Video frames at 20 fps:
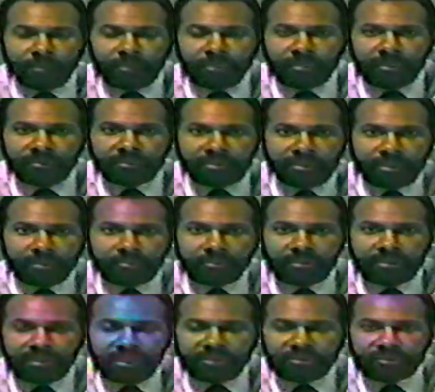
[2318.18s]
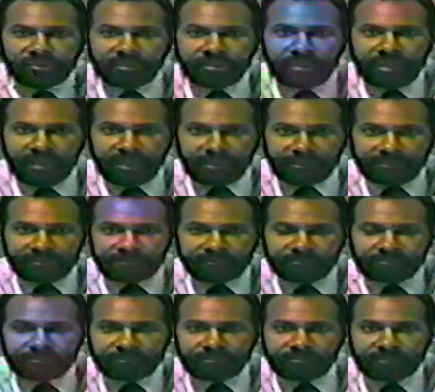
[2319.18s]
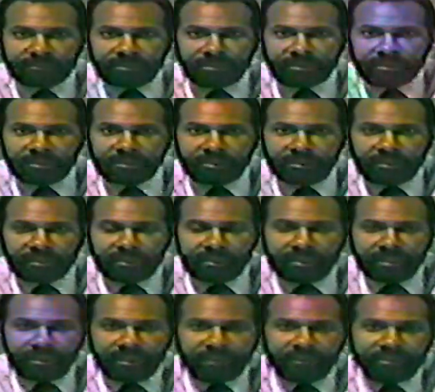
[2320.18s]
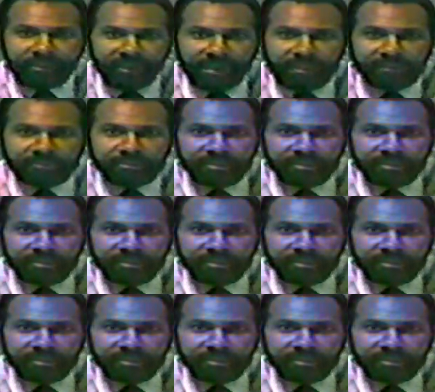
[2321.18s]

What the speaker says: the number that you get. And that's